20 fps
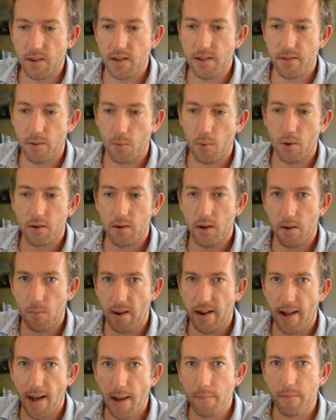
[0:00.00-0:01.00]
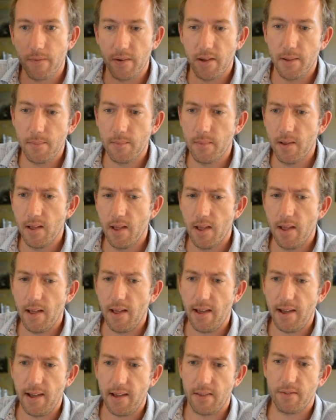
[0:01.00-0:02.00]
the workload went up for him,
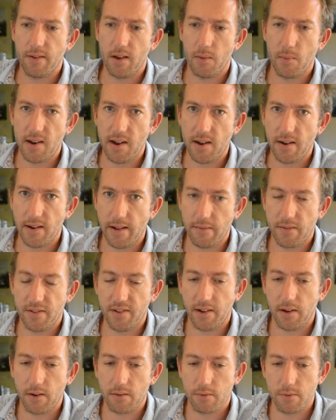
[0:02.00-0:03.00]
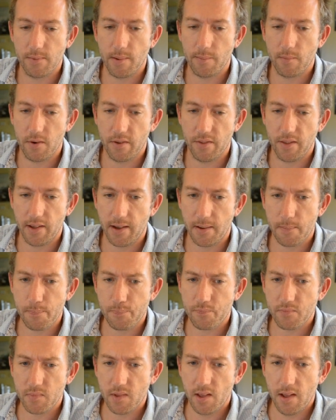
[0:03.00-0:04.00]
and so we needed to have a second crew member in there.
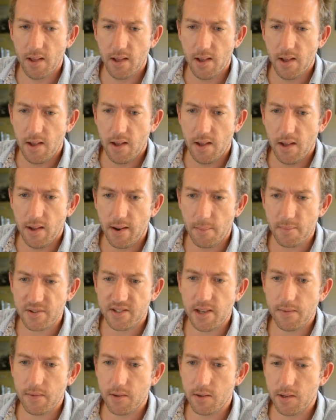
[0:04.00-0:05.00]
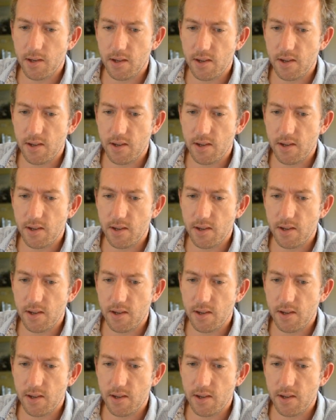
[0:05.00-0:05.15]
Number 7